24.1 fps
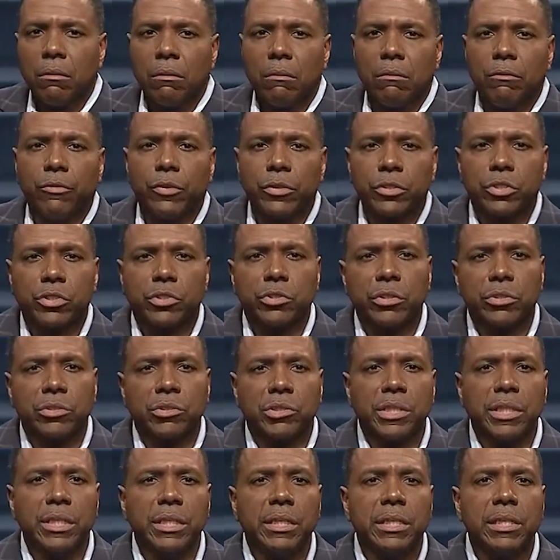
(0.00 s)
Verse
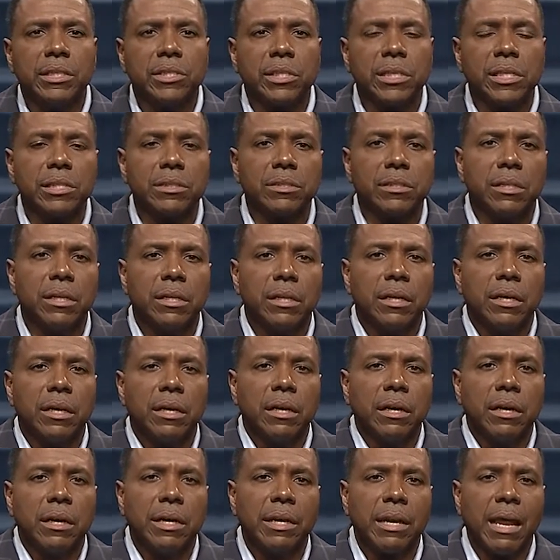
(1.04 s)
13, he says,
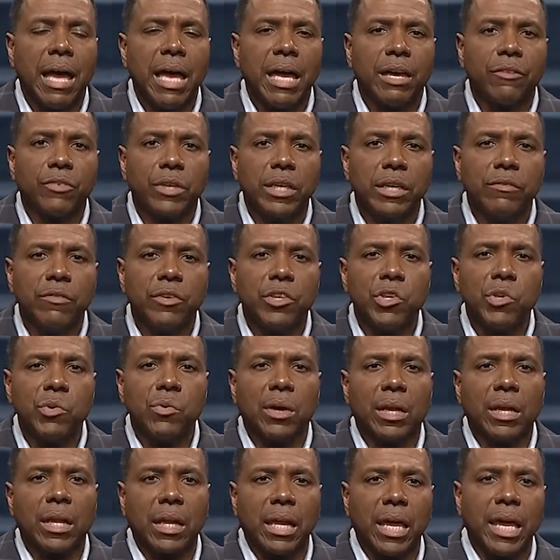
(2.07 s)
And I have given
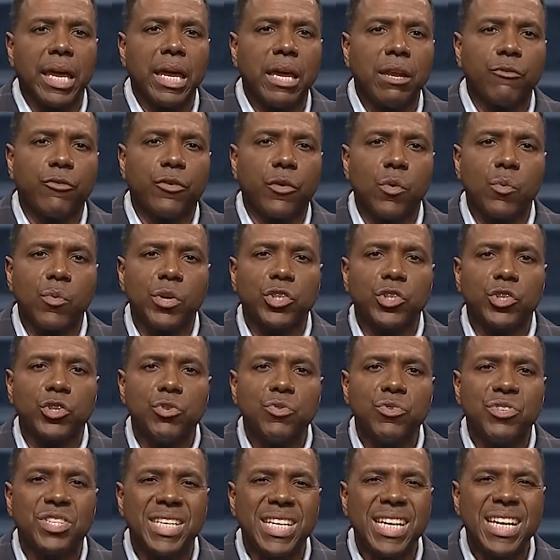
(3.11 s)
you a land for which
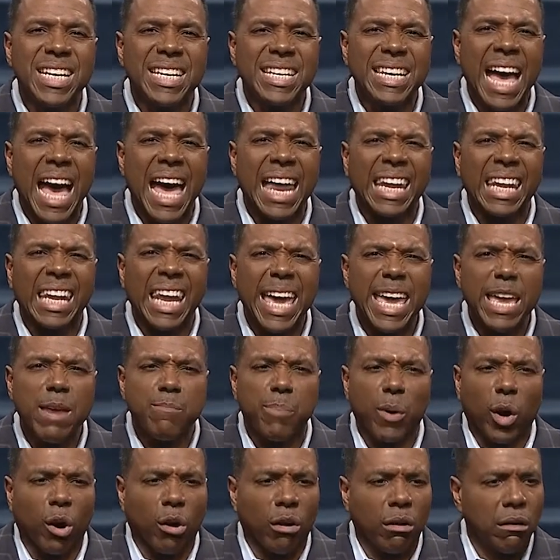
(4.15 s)
you did not
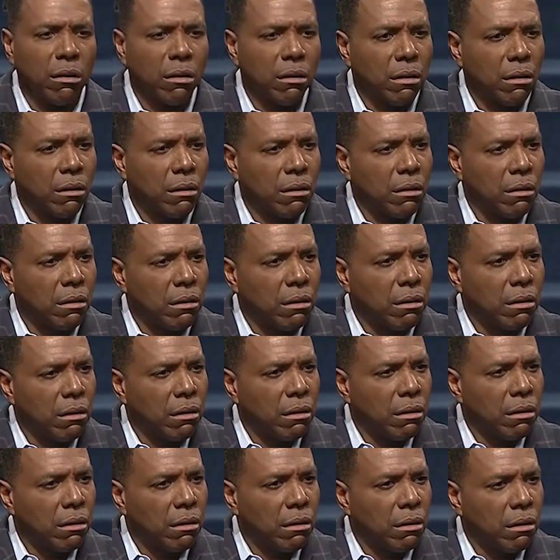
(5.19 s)
labor.
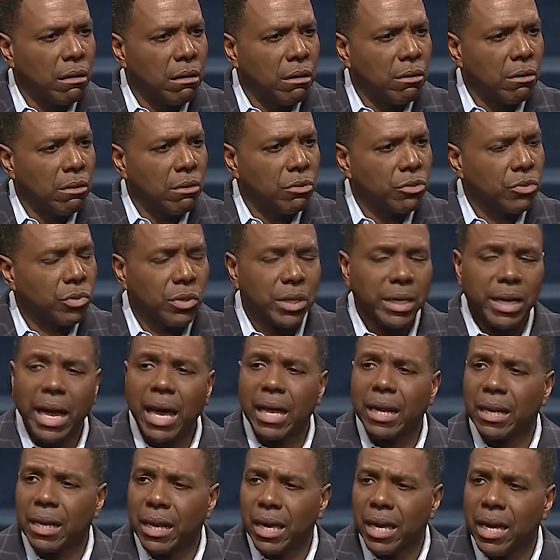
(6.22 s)
So they
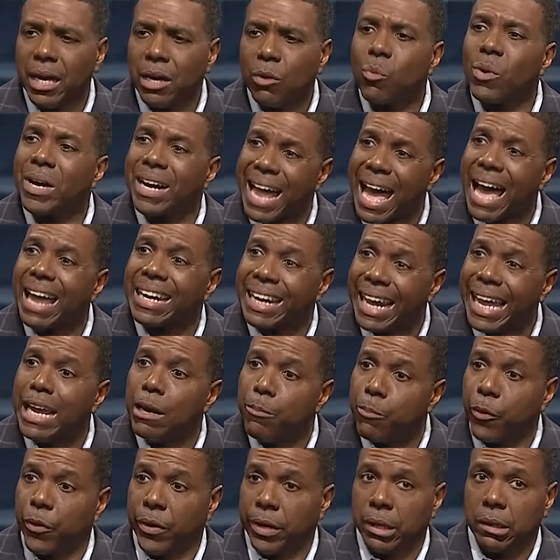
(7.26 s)
got land without
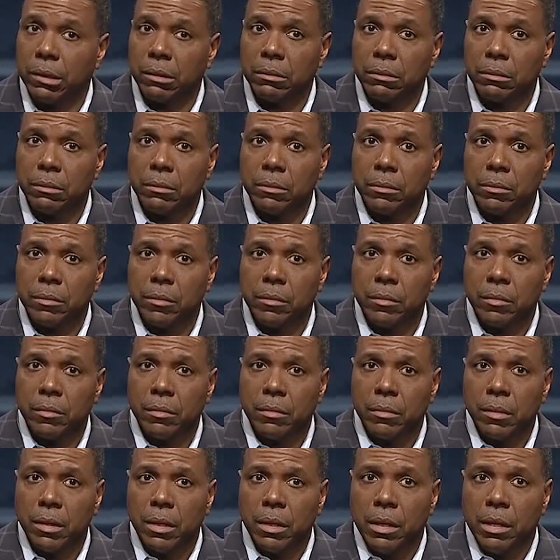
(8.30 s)
laboring,
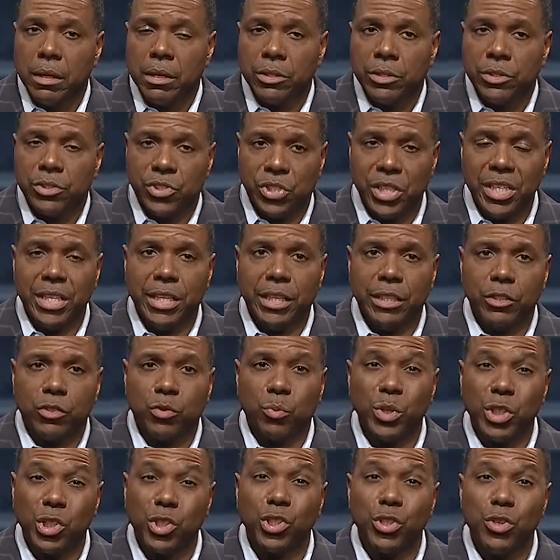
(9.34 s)
cities
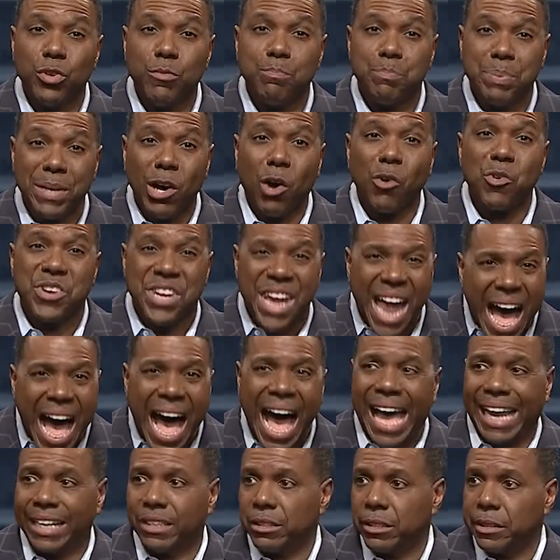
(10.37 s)
which you built
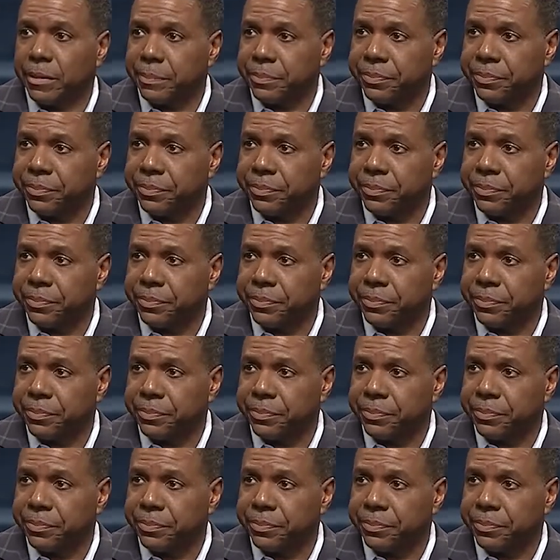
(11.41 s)
not,